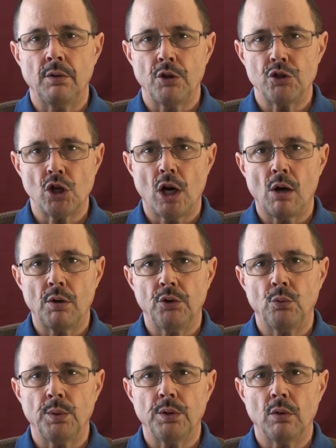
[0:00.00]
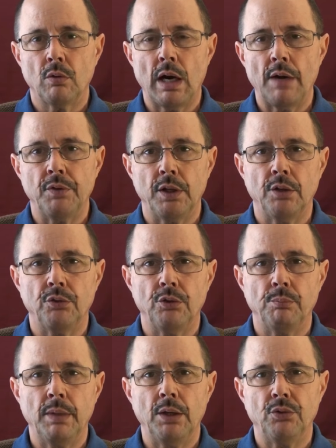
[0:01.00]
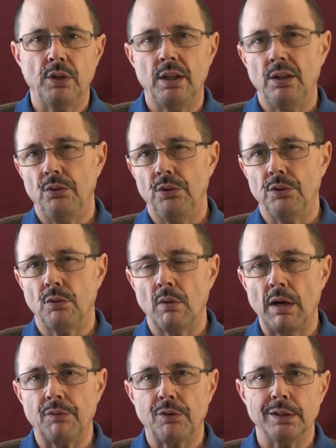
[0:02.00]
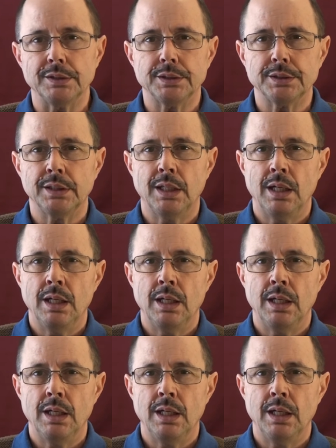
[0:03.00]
the Johari's window graphic, because it makes it easy to reference,